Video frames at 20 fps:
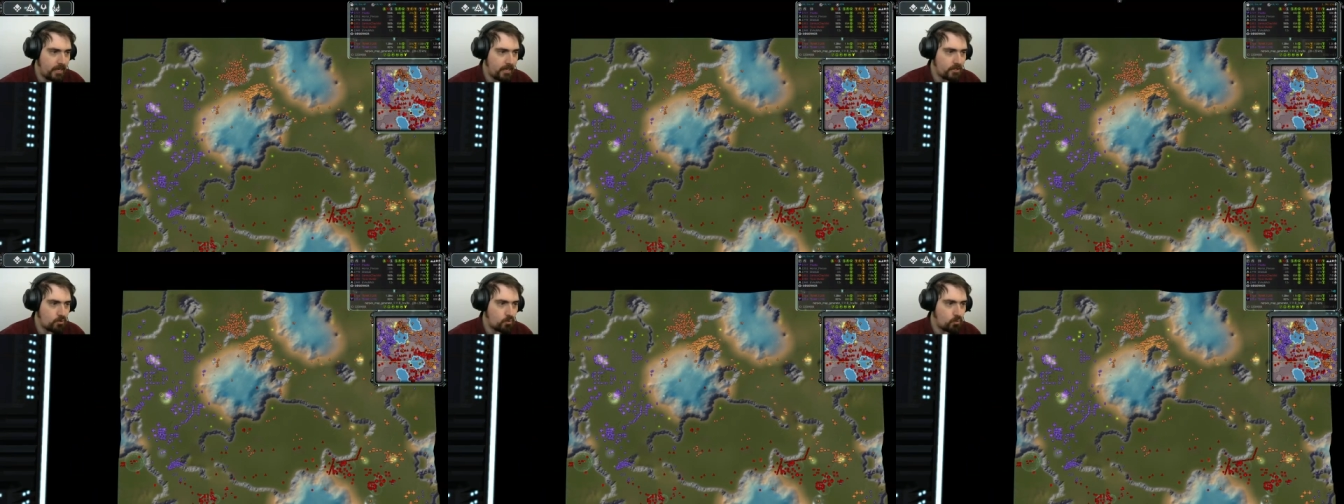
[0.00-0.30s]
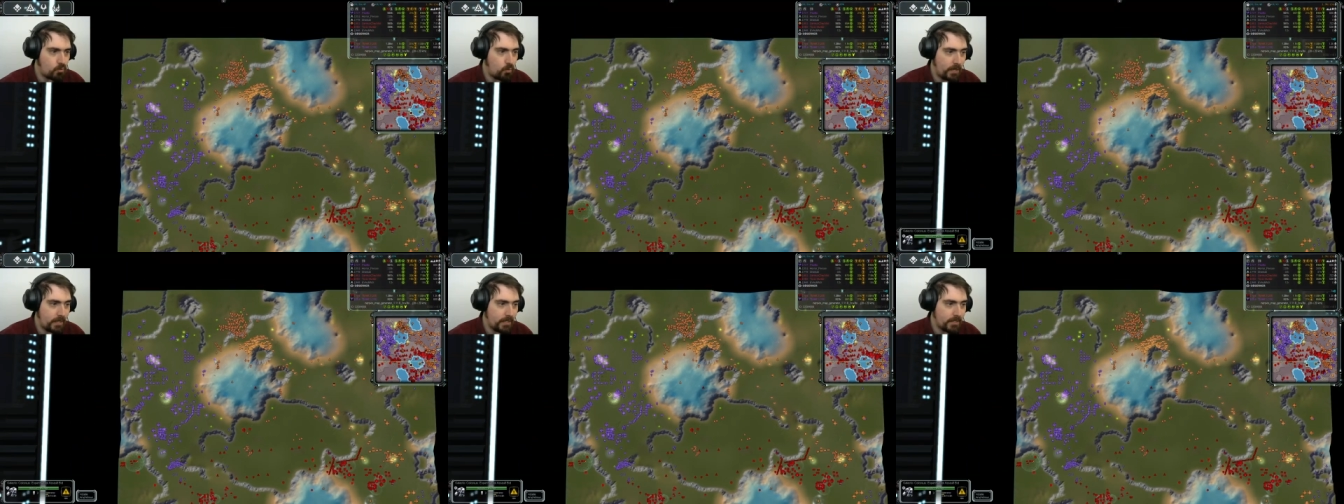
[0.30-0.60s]
is
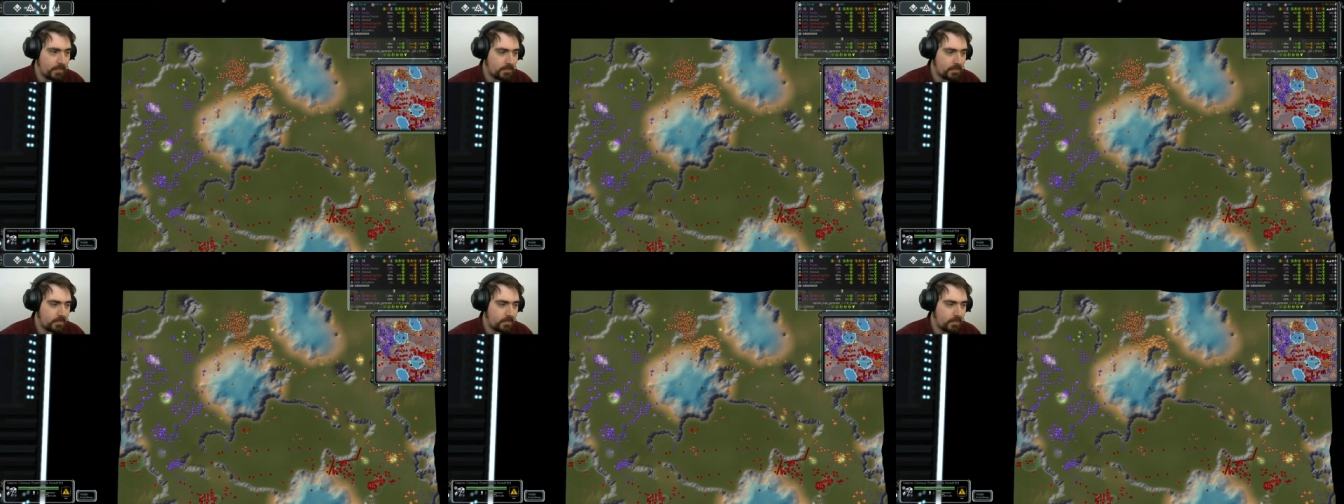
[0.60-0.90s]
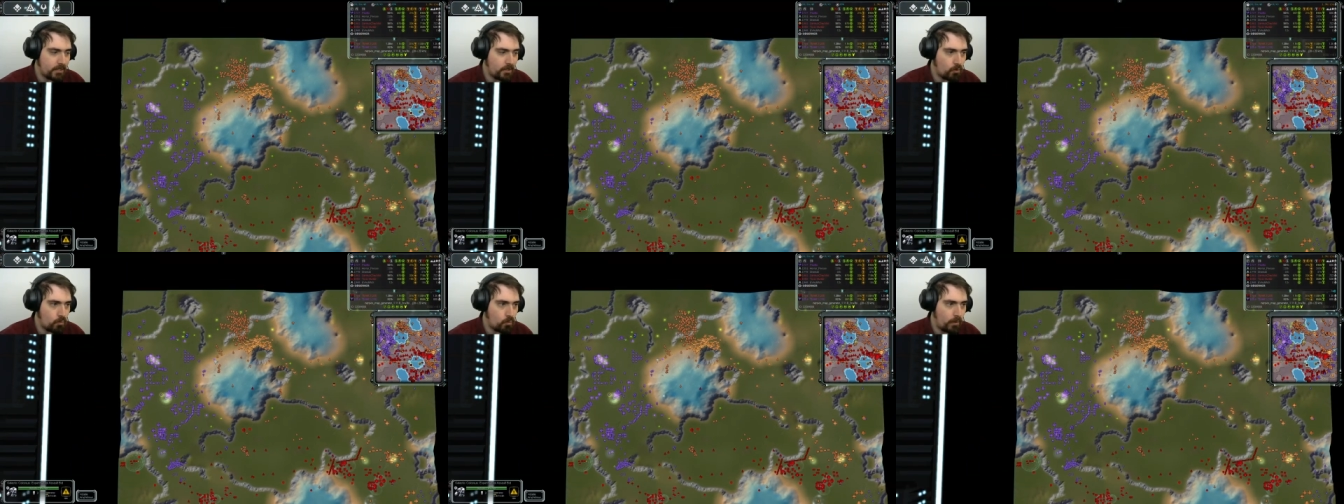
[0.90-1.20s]

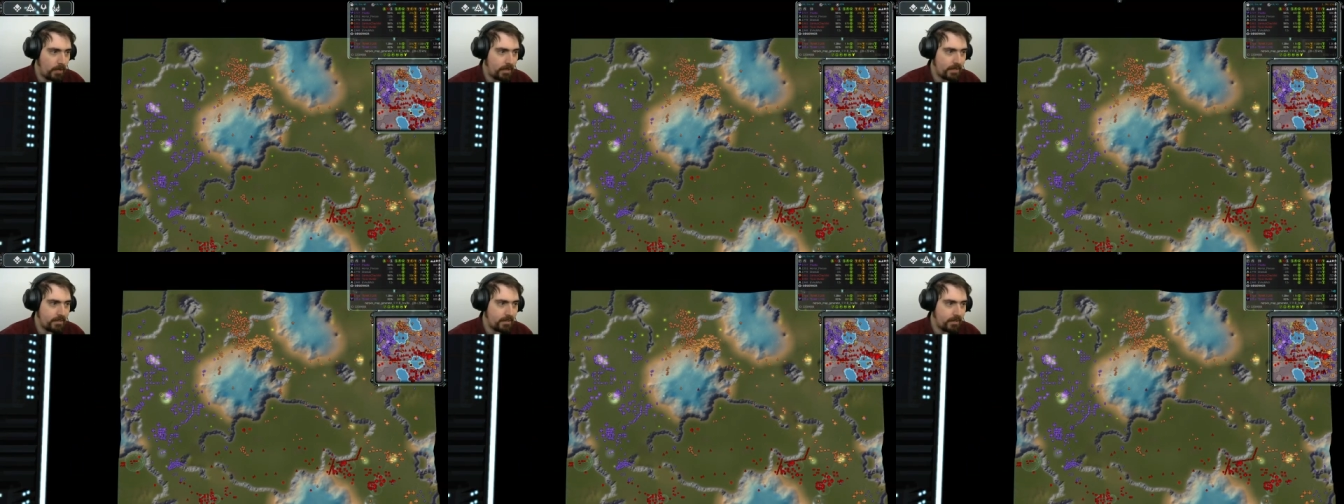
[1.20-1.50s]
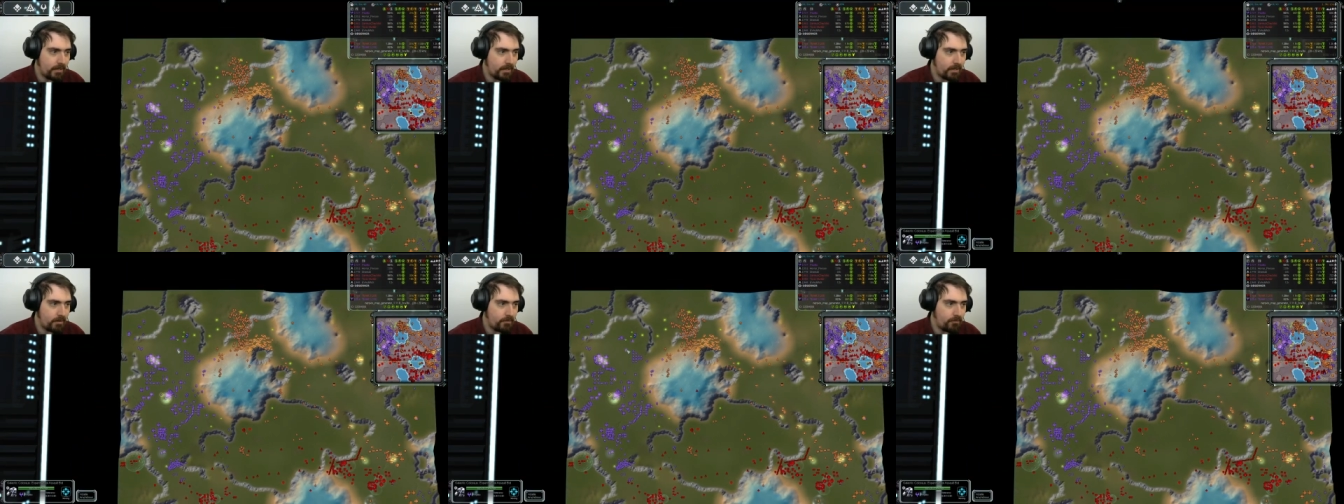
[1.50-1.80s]
wisely
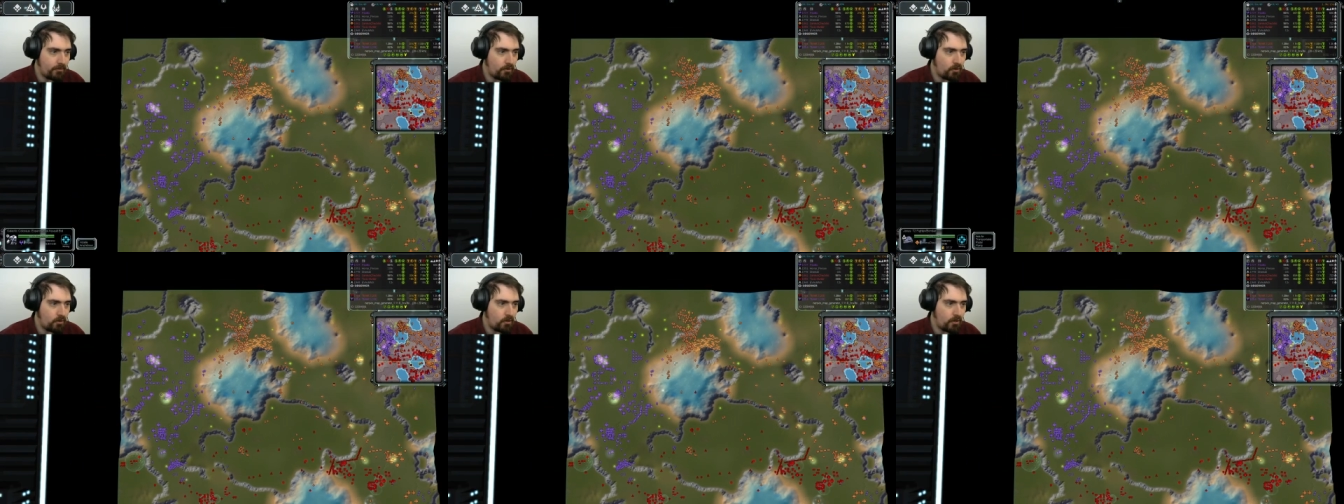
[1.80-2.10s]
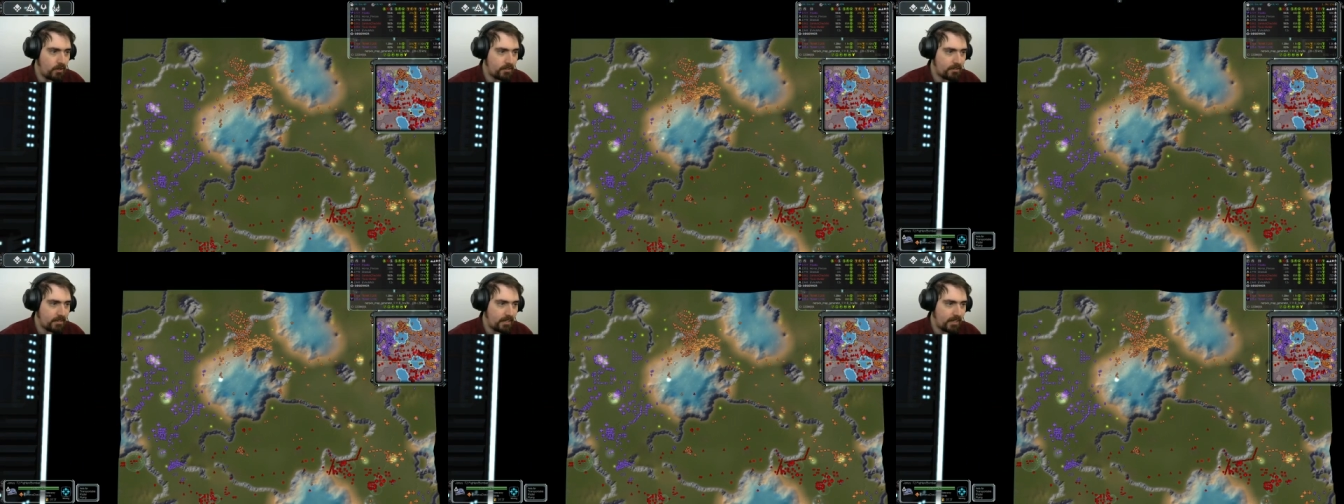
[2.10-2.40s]
waiting
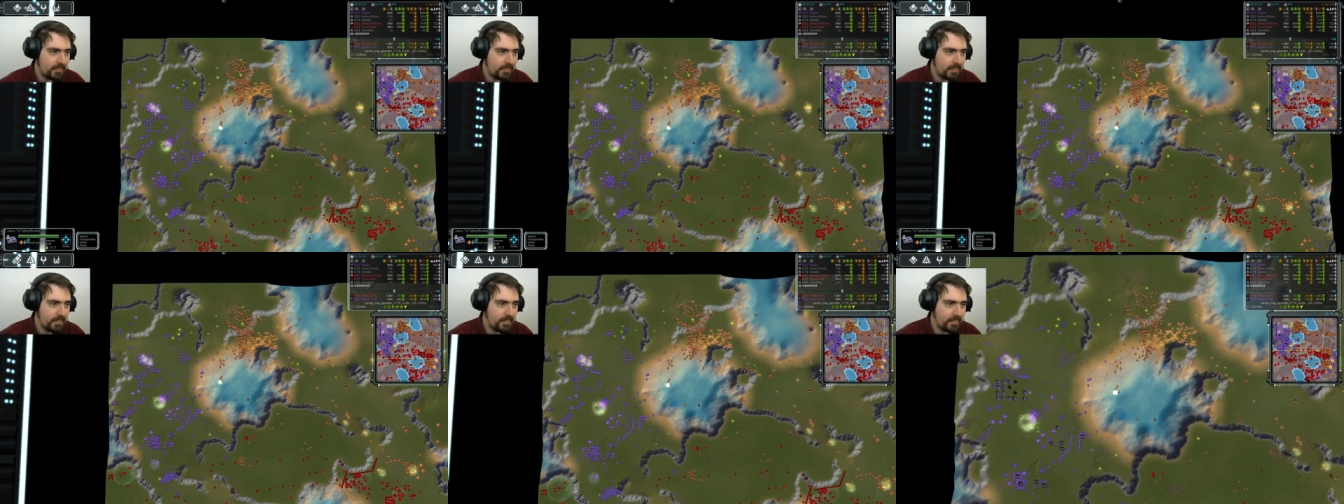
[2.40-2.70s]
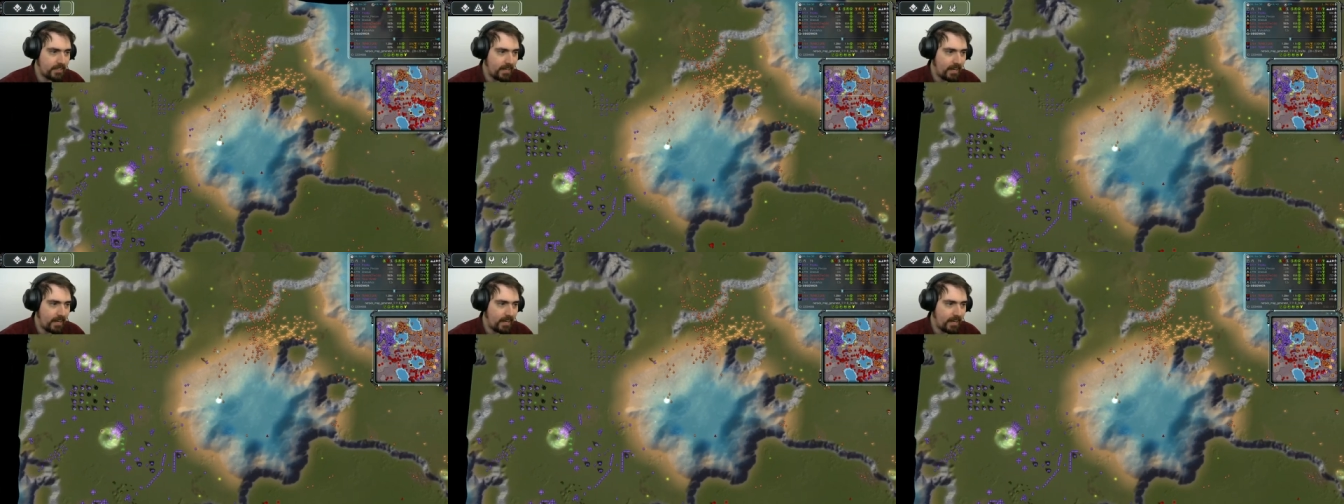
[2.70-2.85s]
for its ally to